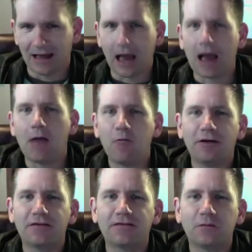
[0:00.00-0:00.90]
I
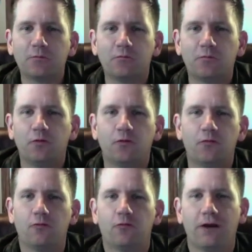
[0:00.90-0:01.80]
wanted some
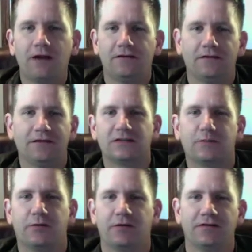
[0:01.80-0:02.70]
great
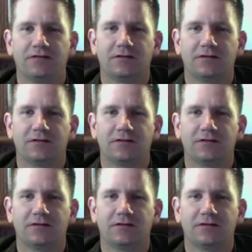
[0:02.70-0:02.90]
experience,